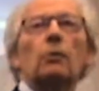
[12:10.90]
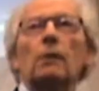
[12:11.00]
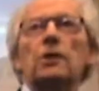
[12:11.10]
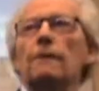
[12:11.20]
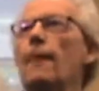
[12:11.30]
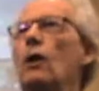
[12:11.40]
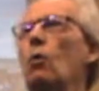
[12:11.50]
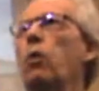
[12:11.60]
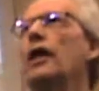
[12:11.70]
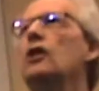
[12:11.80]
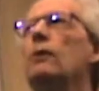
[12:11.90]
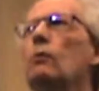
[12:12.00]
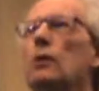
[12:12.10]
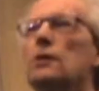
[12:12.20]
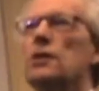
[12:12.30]
when I'm saying, why do we
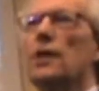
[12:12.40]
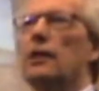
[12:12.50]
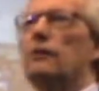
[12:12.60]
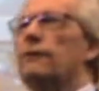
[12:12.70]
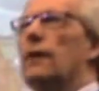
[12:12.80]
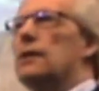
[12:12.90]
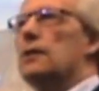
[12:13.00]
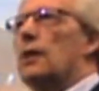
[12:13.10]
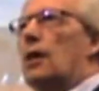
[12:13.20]
want to sacrifice